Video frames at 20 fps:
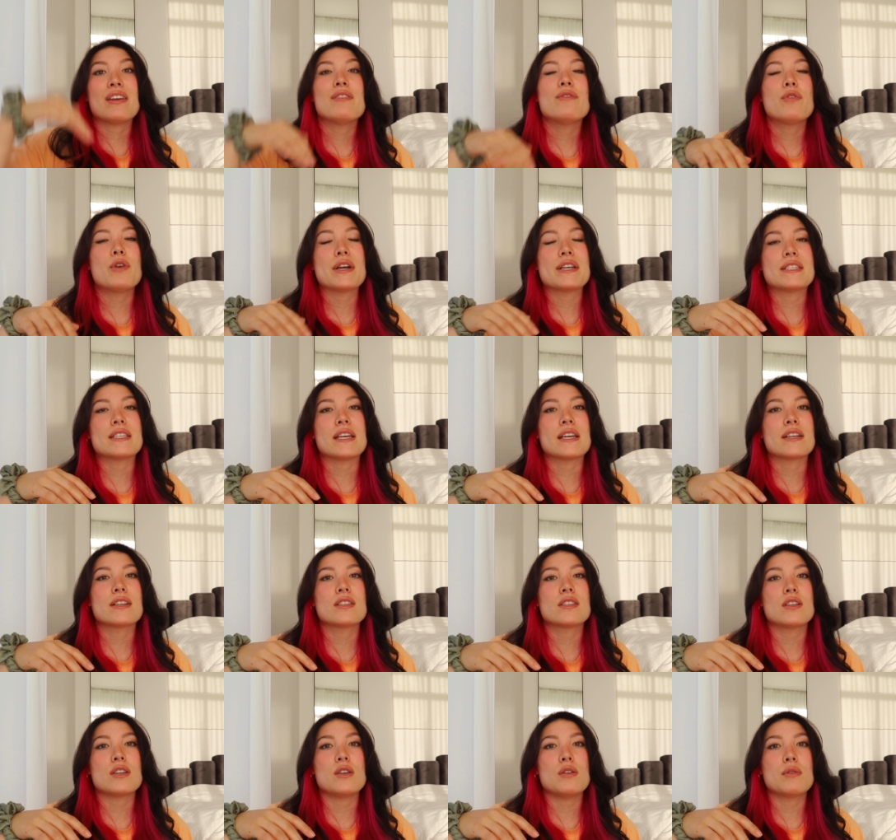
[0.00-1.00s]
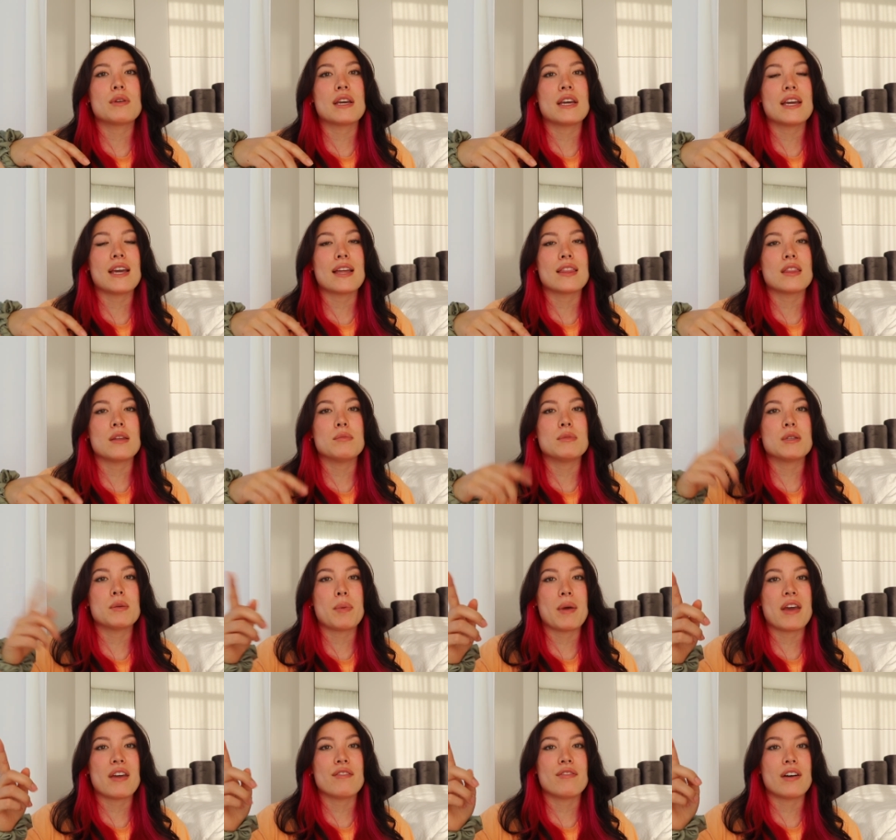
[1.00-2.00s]
invoicing, so you can get them to
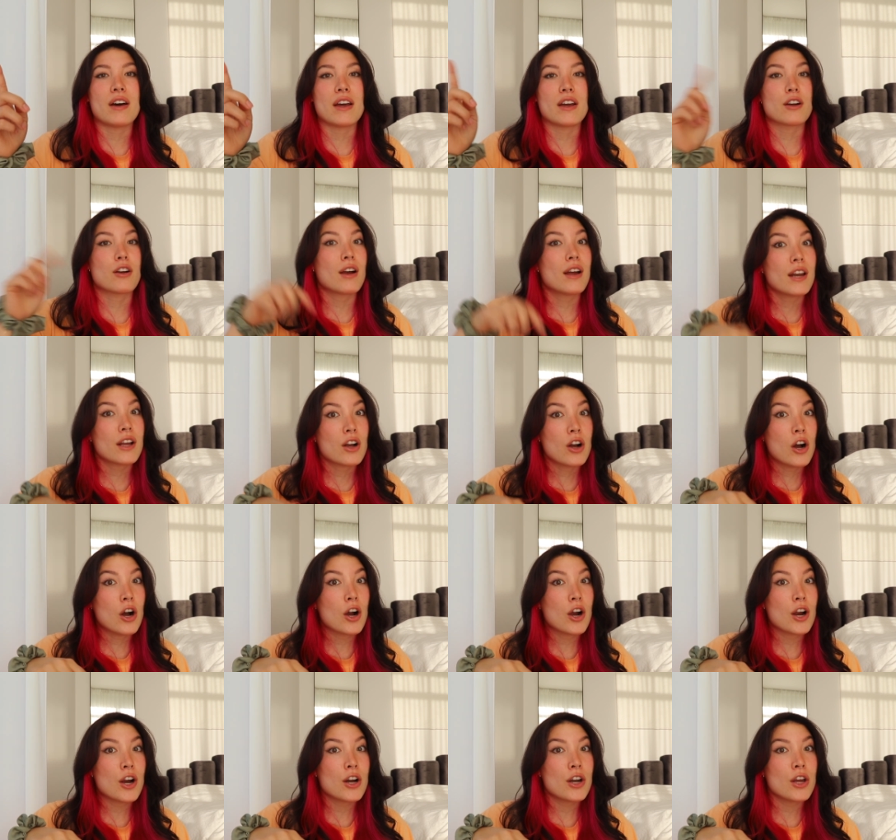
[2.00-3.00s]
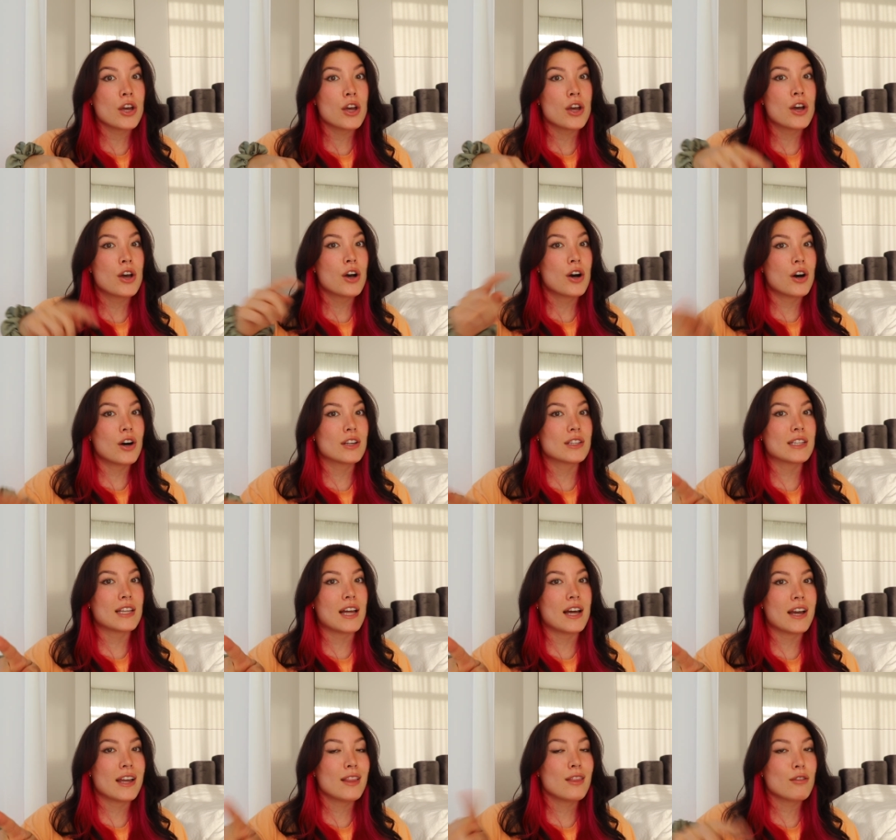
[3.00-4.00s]
pay via credit card
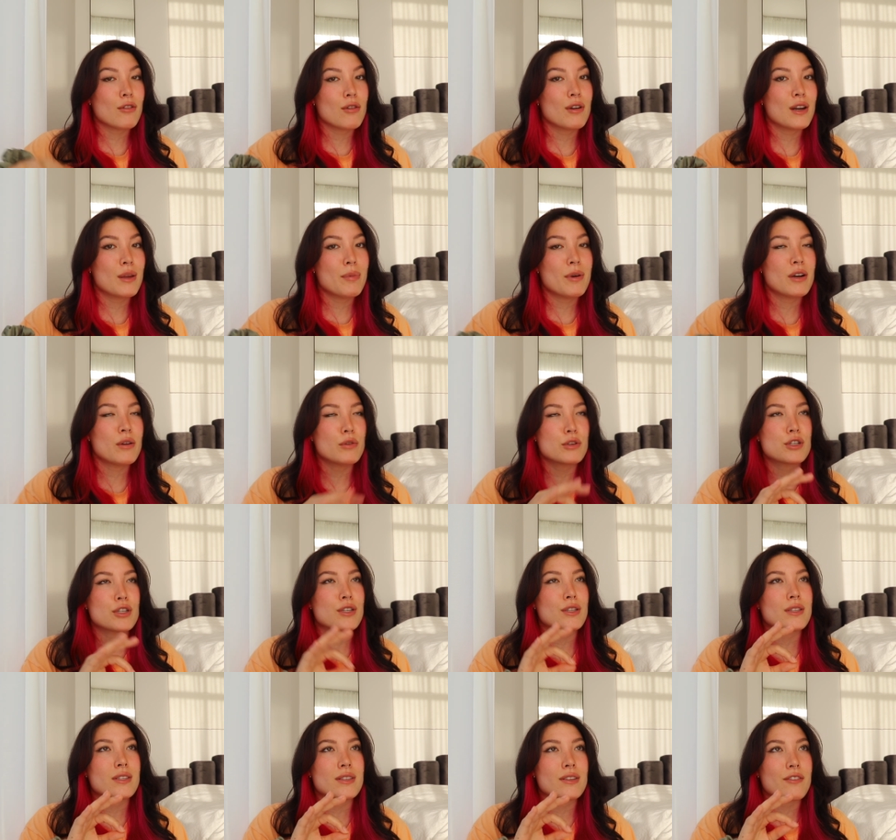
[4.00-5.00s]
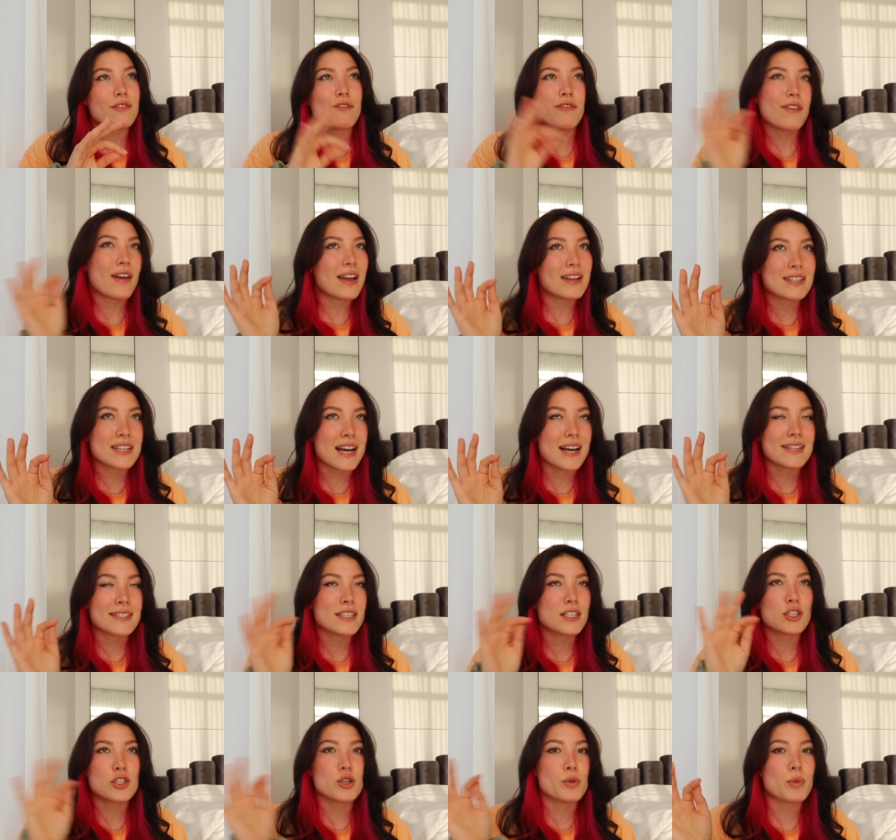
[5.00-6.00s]
online through Honeybook, which is
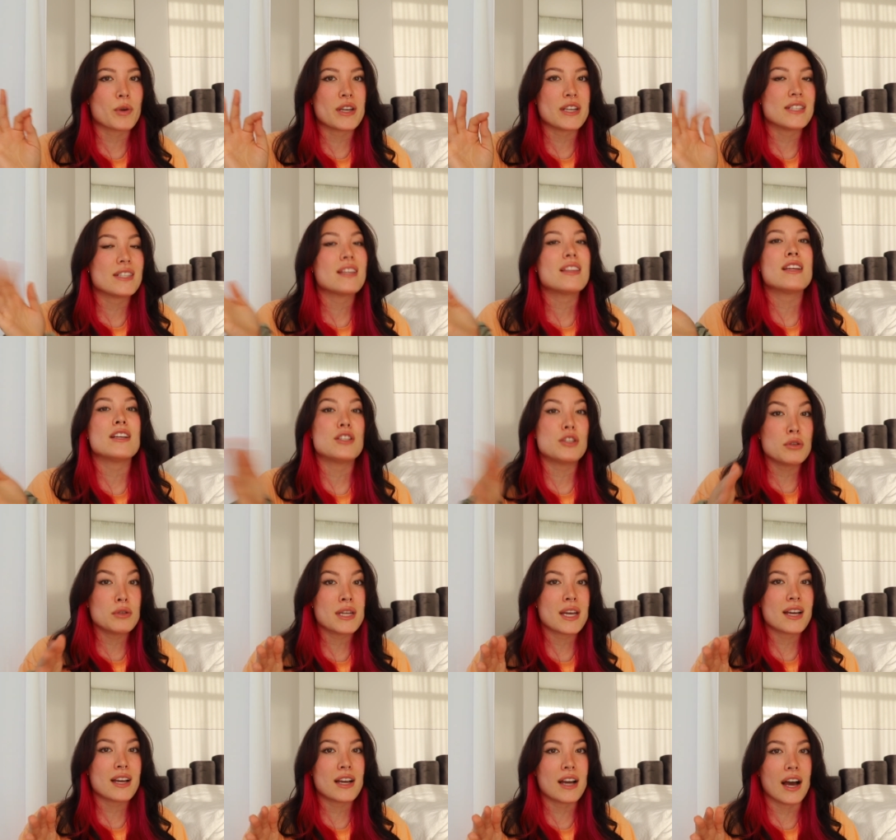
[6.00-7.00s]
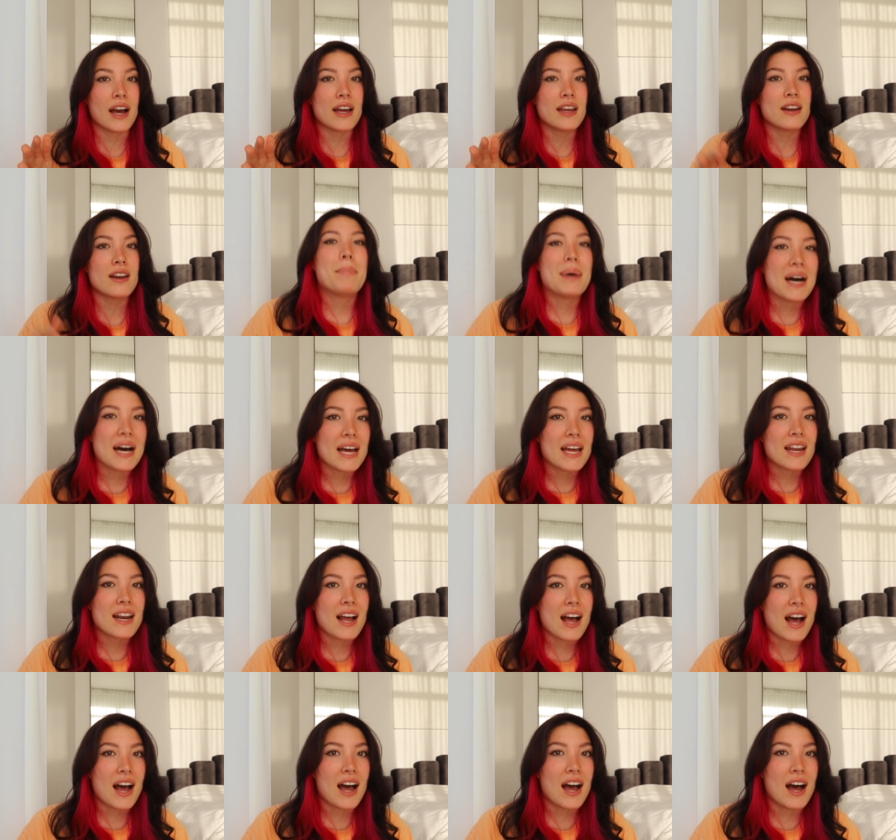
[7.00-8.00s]
fantastic, super easy. They do take a cut, but
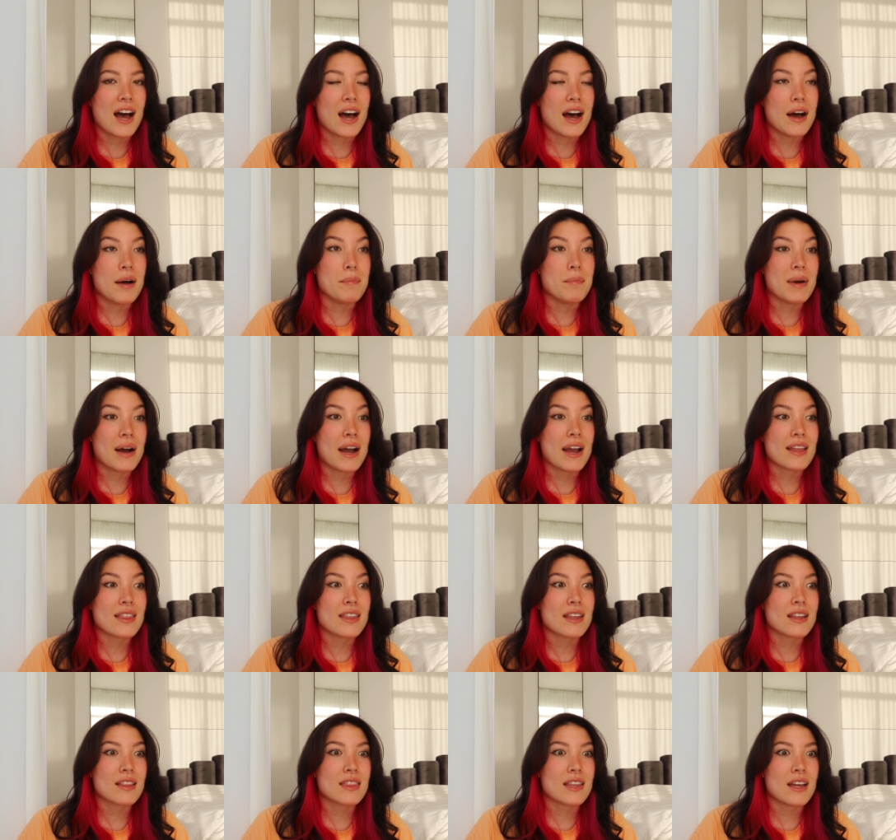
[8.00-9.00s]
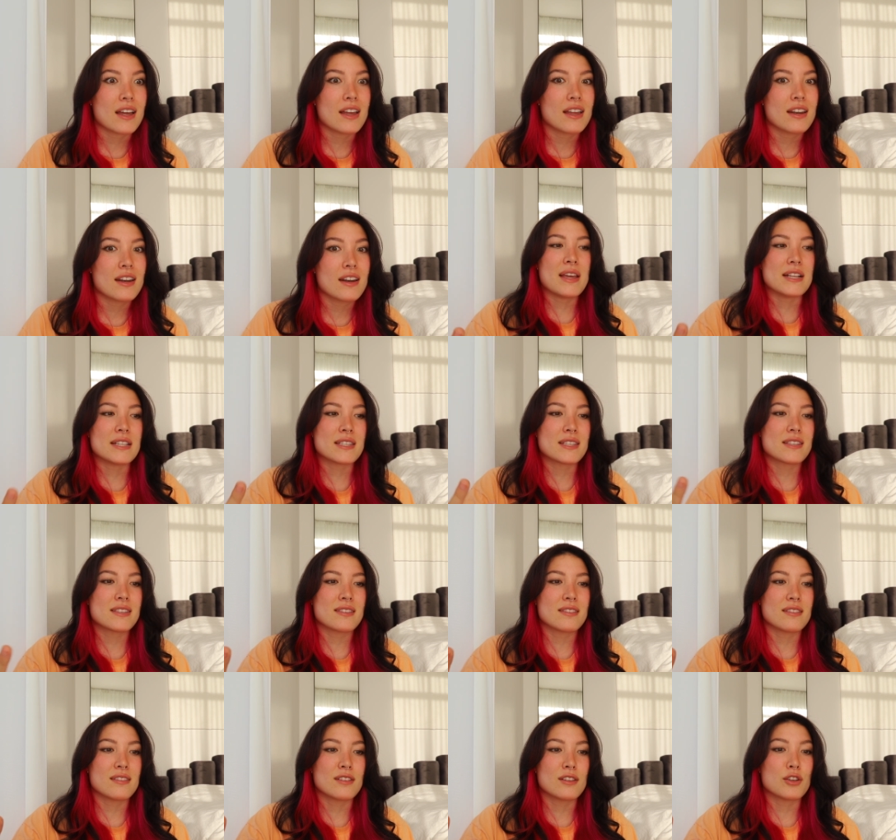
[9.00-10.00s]
I think that
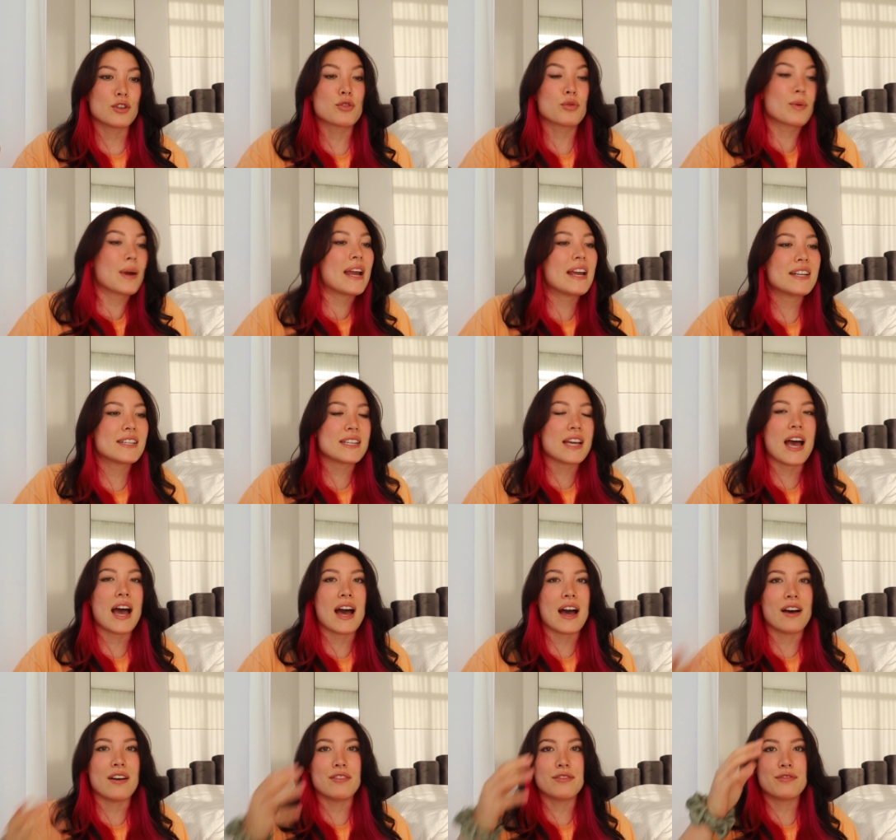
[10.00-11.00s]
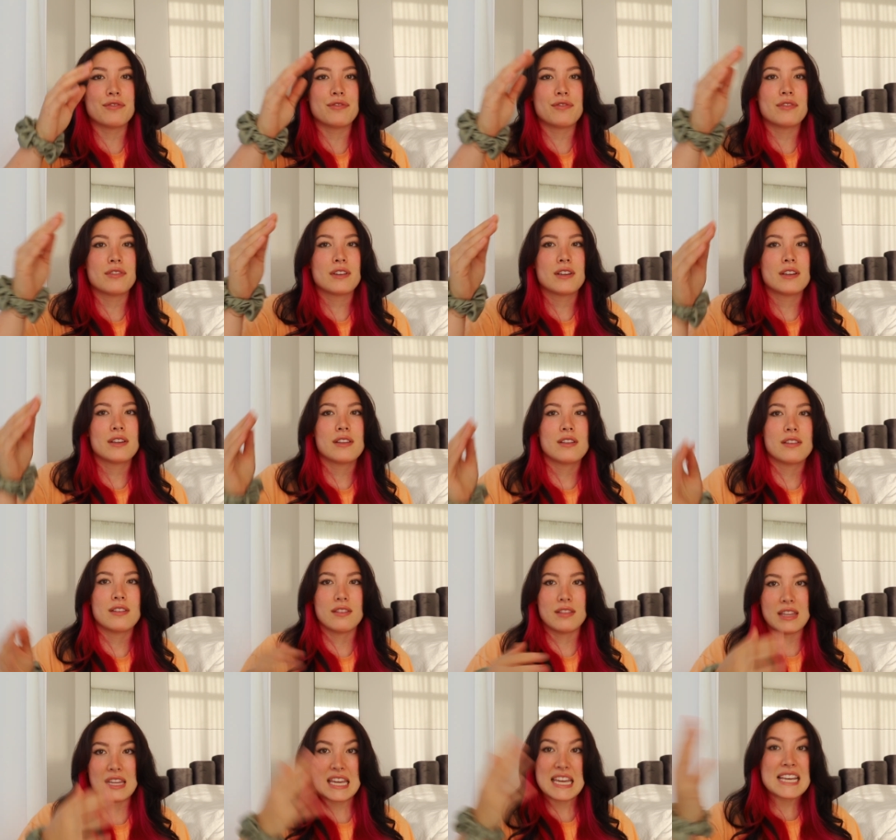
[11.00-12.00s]
it's great to have
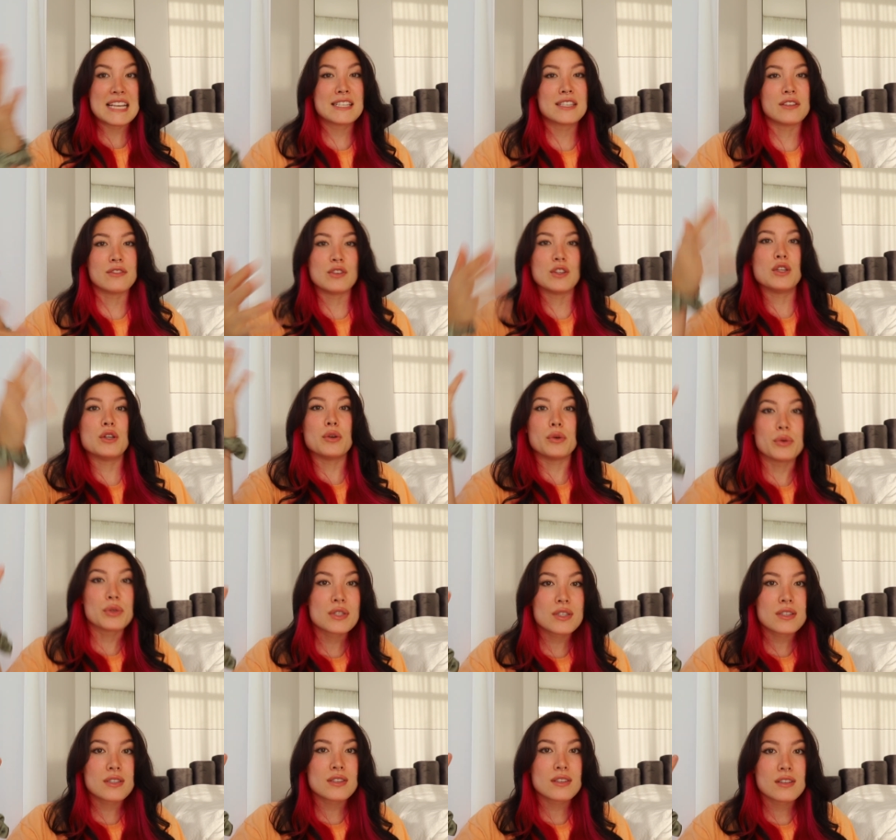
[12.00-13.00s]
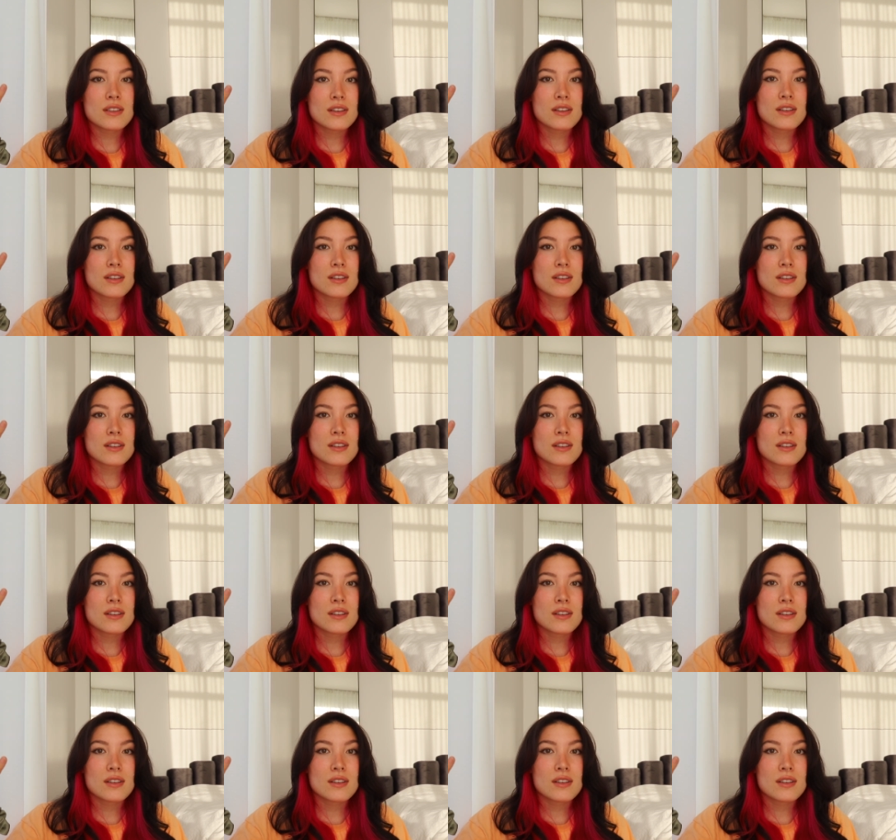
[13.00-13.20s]
the ease of use